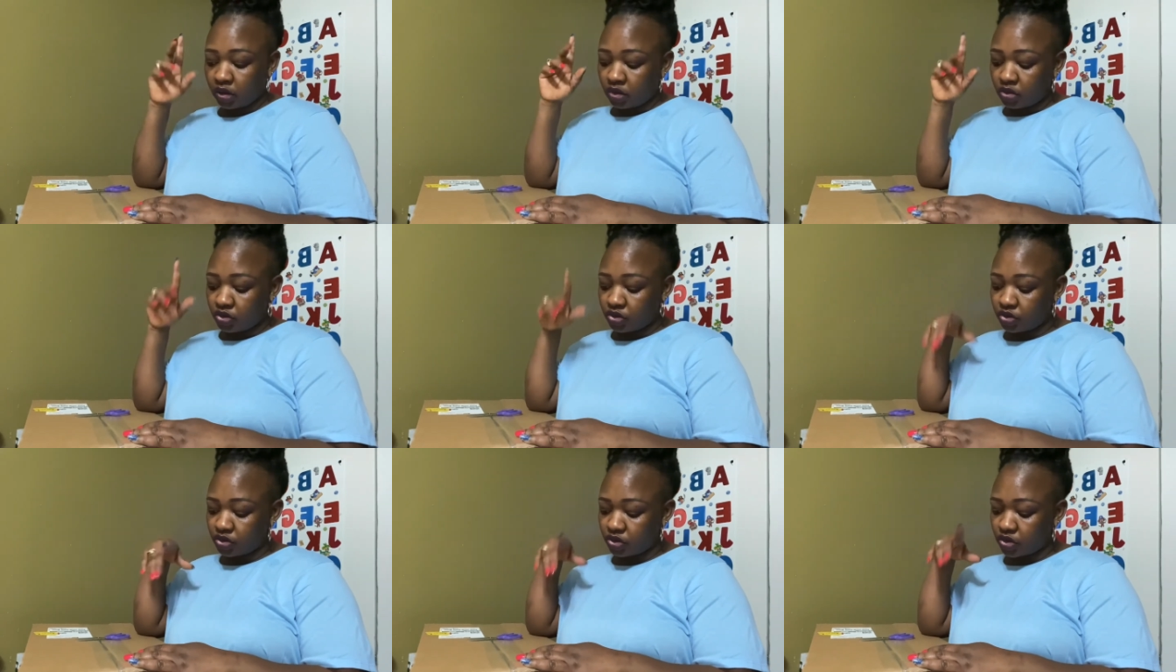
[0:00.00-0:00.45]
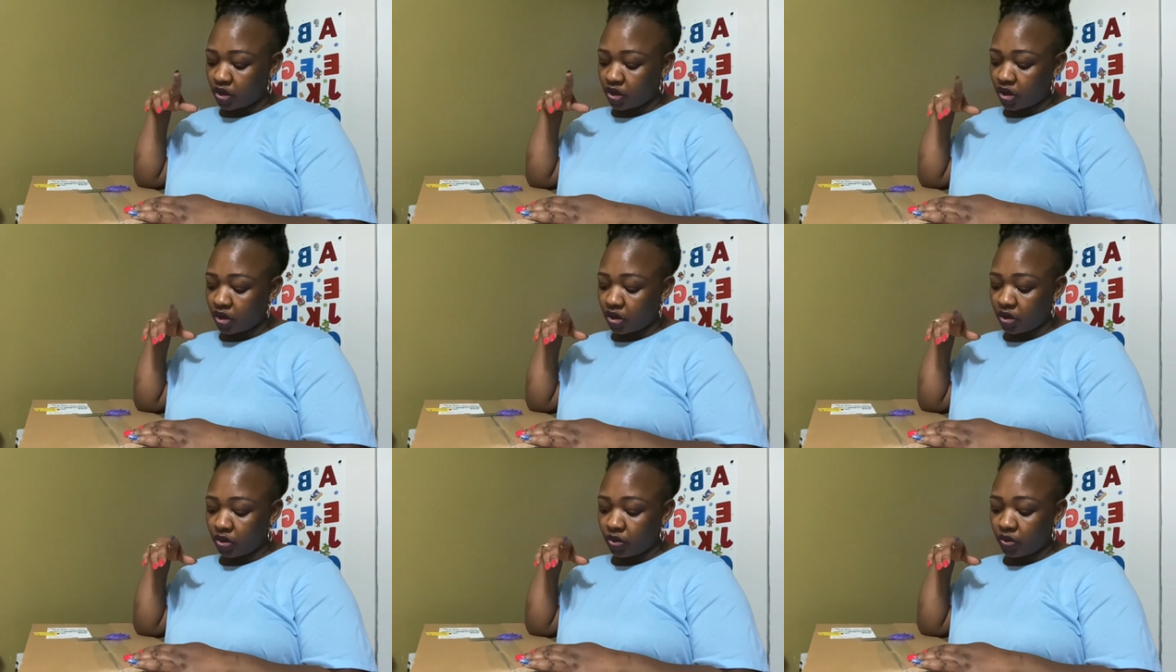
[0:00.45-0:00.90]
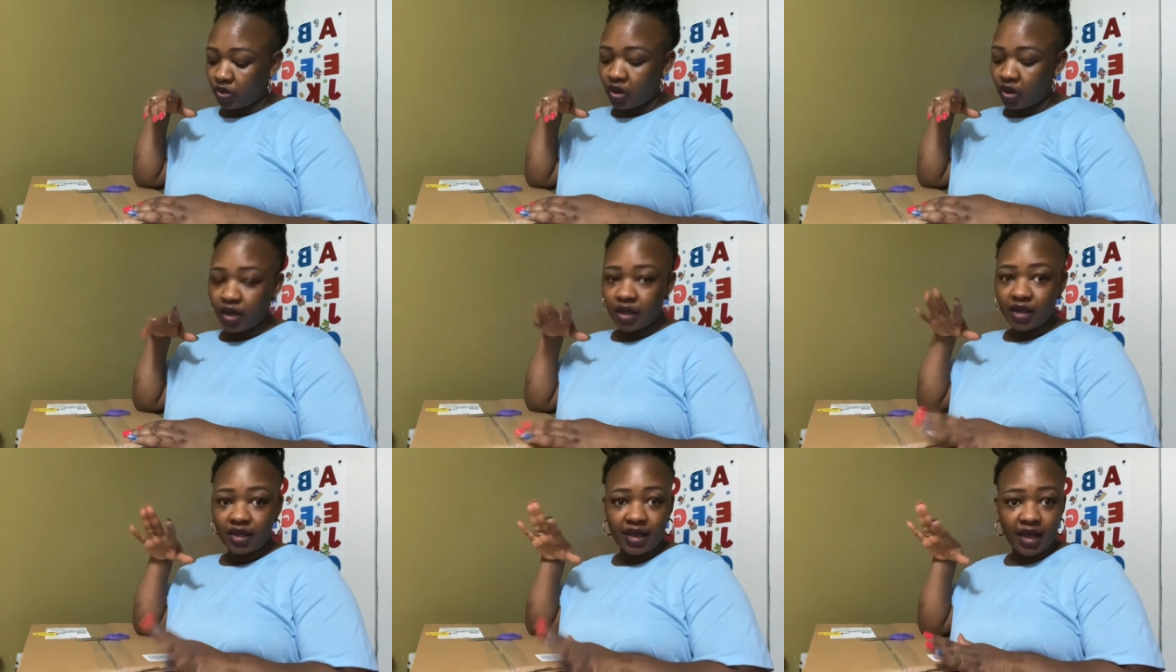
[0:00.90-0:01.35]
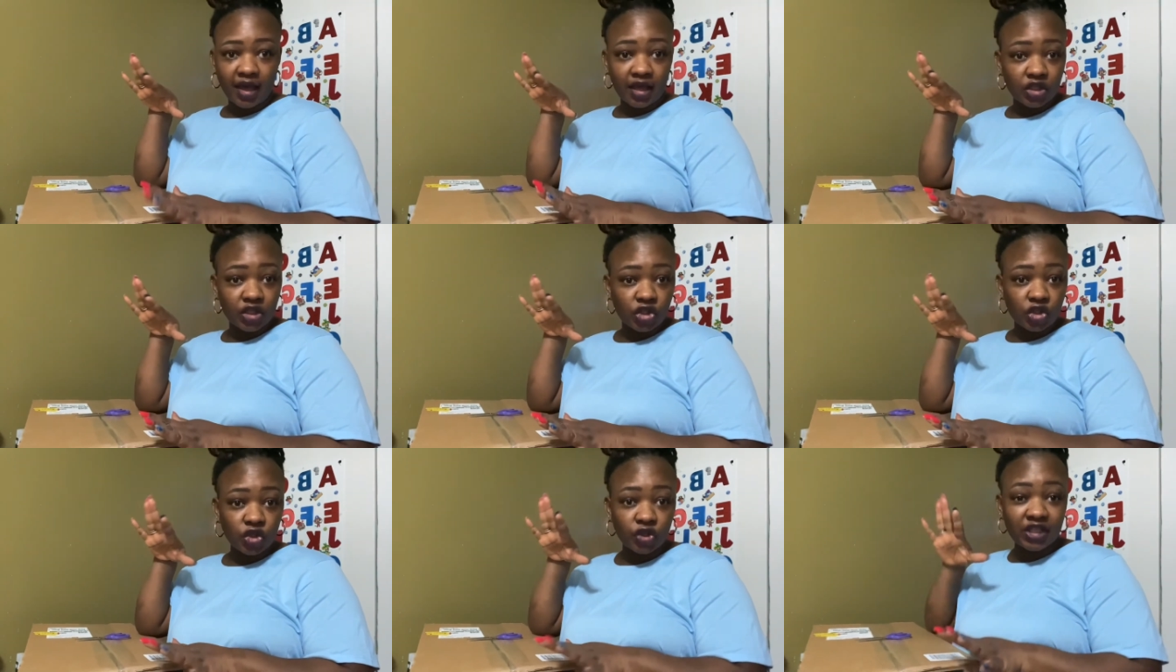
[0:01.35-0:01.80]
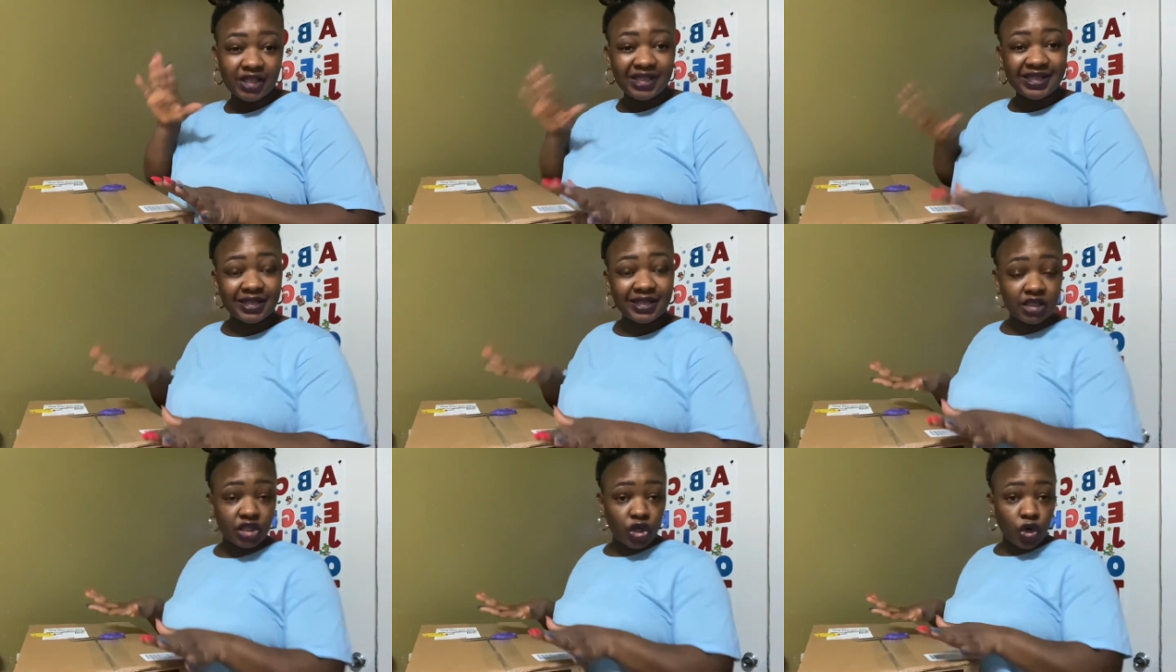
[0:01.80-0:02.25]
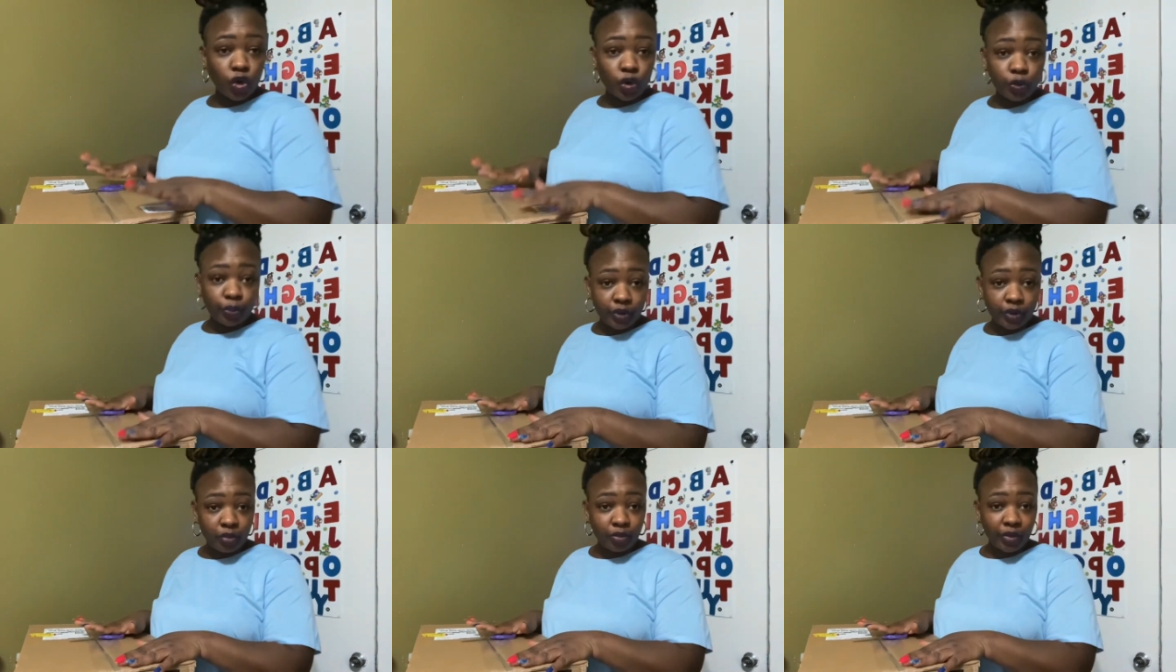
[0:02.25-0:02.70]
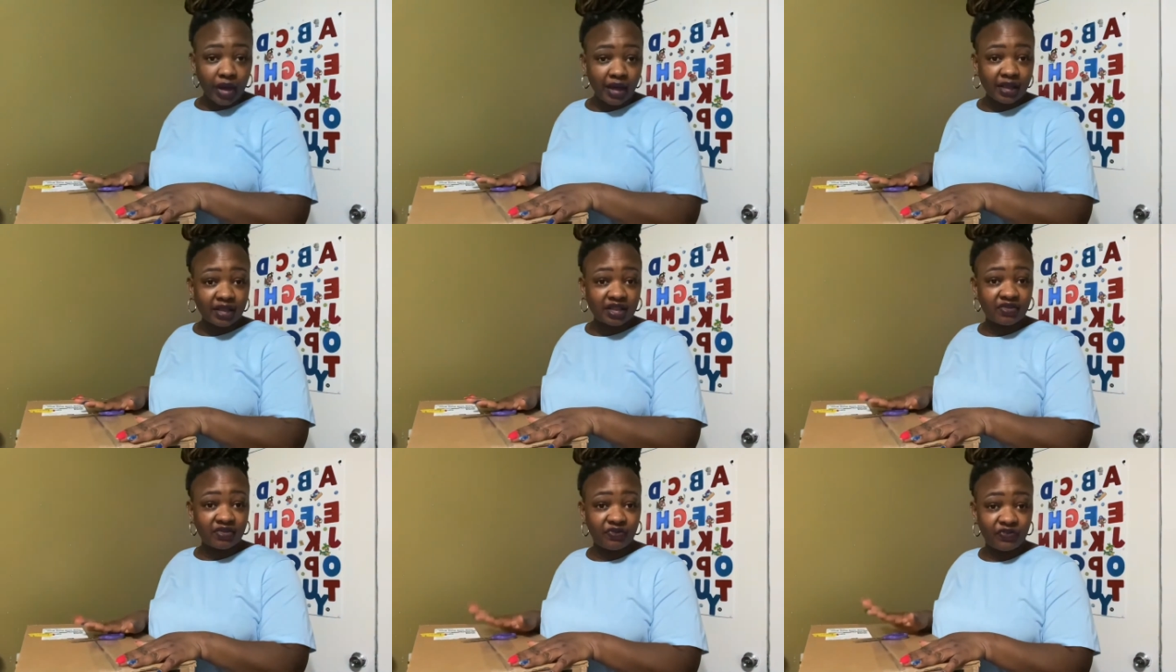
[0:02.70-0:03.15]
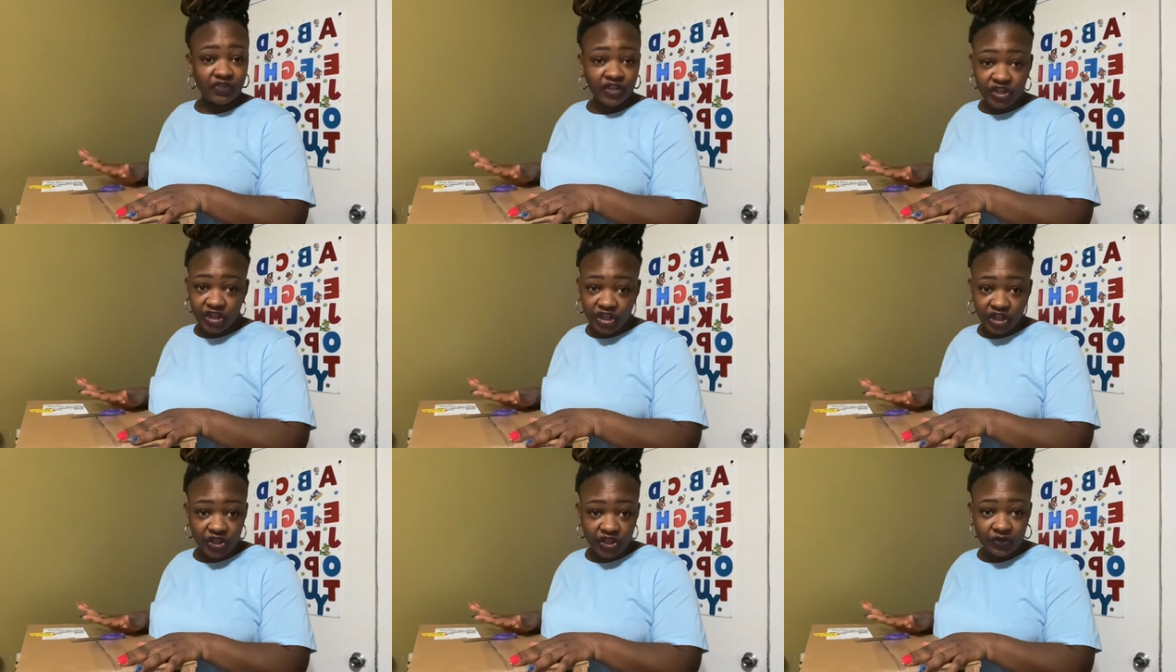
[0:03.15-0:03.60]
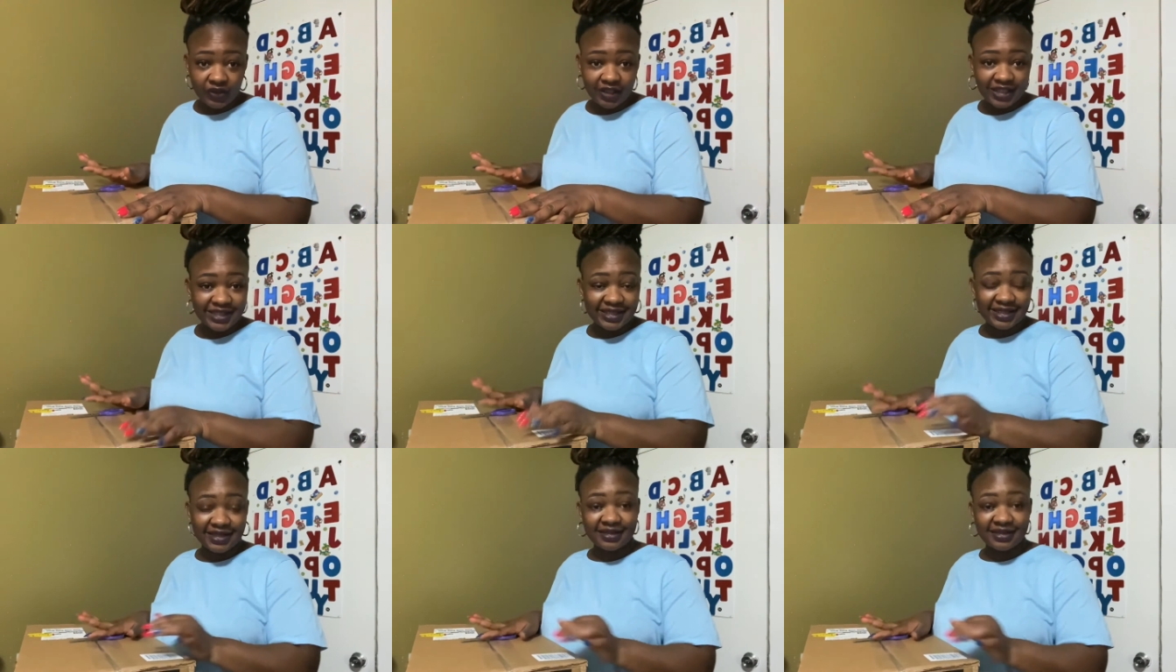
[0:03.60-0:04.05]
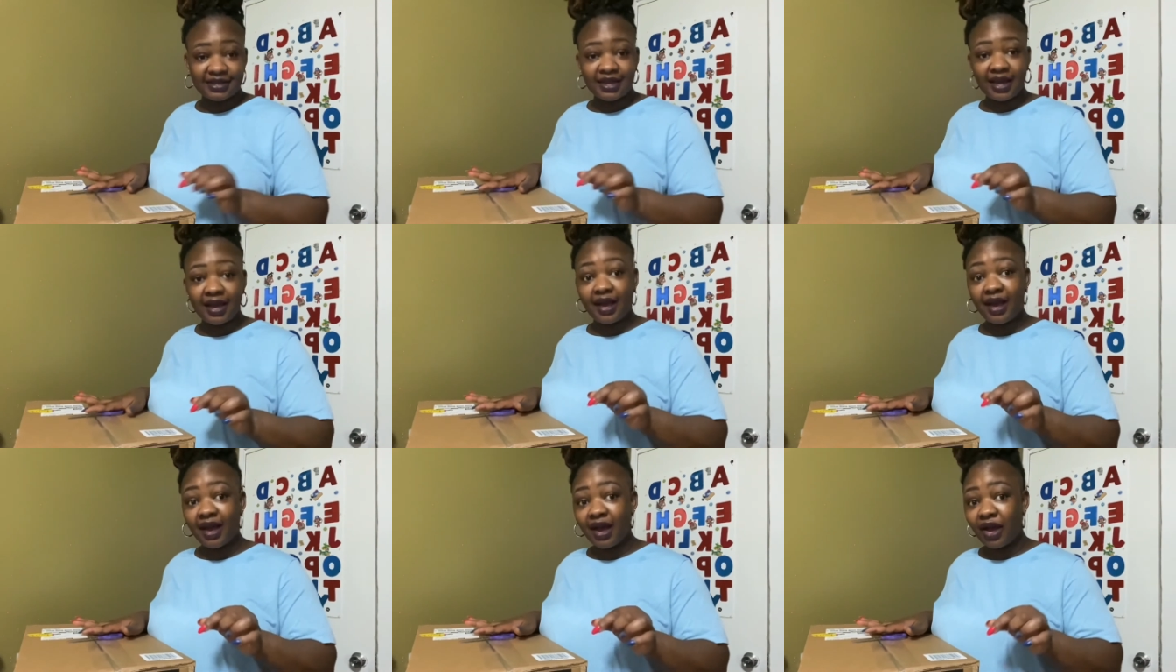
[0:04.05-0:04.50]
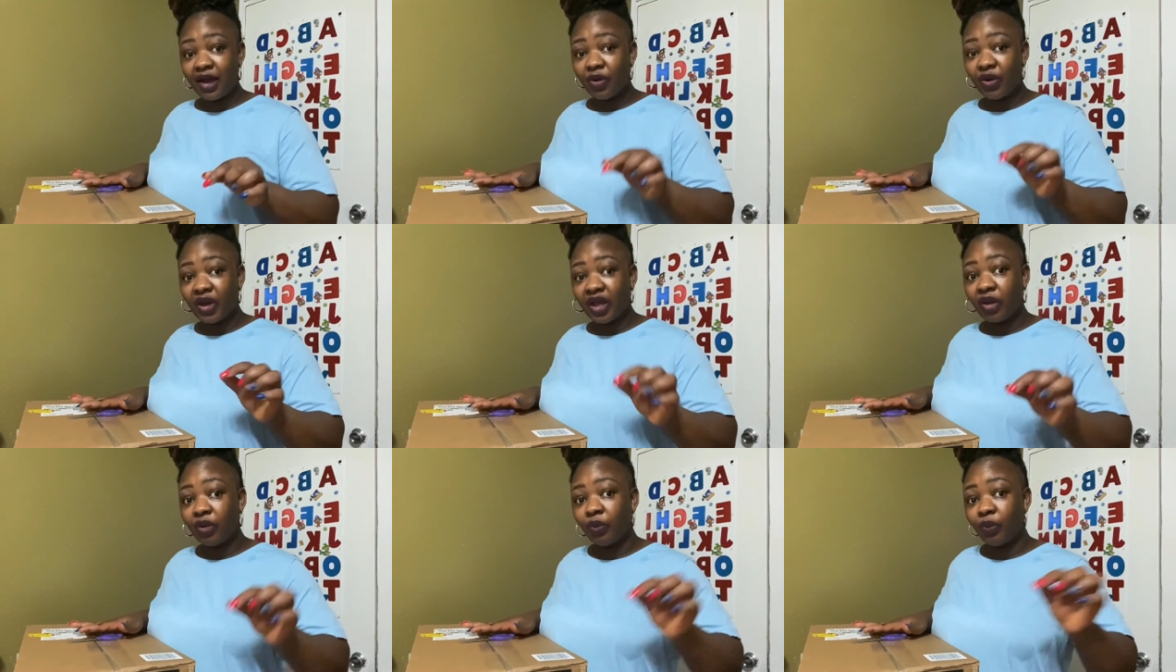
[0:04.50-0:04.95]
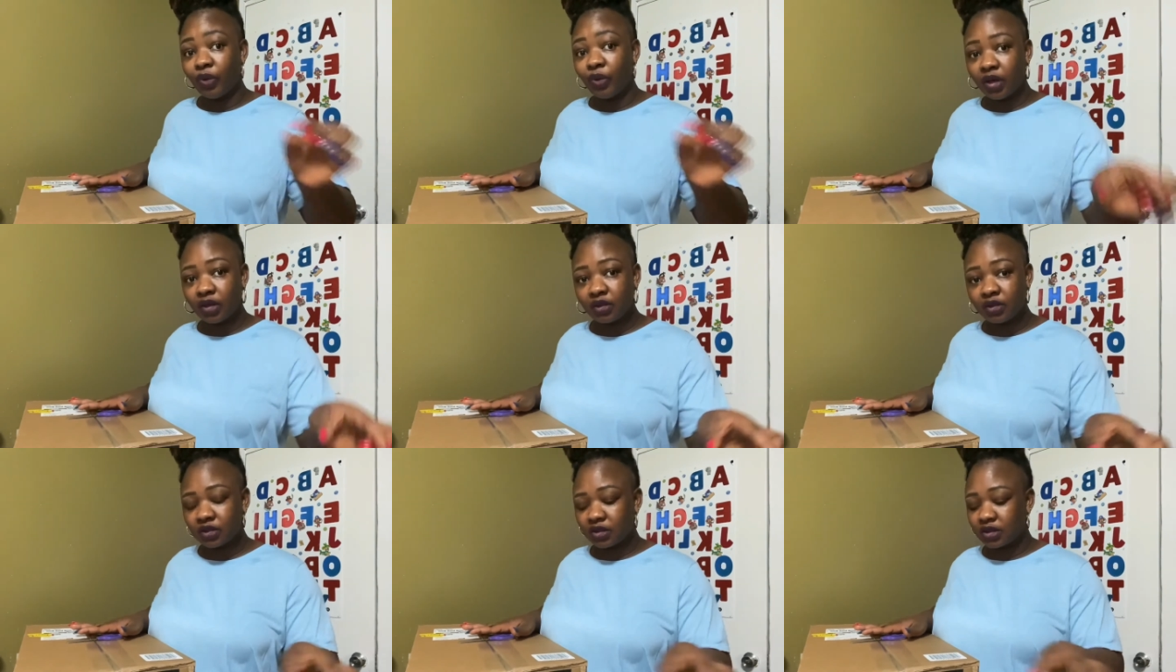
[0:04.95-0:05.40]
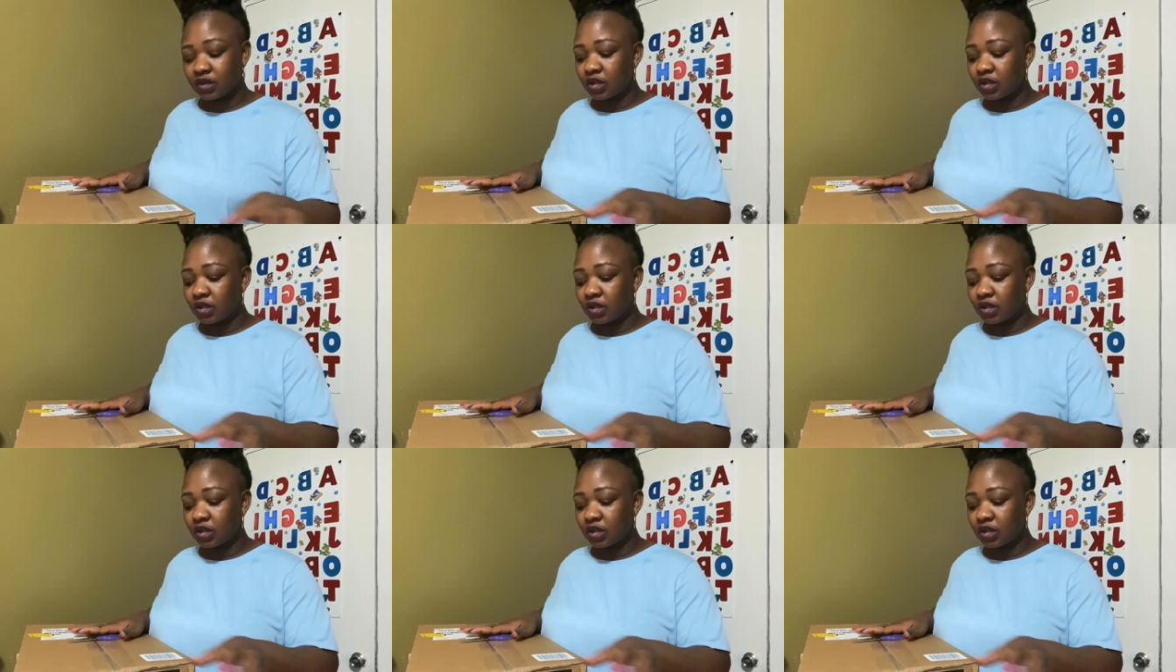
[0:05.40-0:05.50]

So yeah, so this is an open box video. This is not how it works,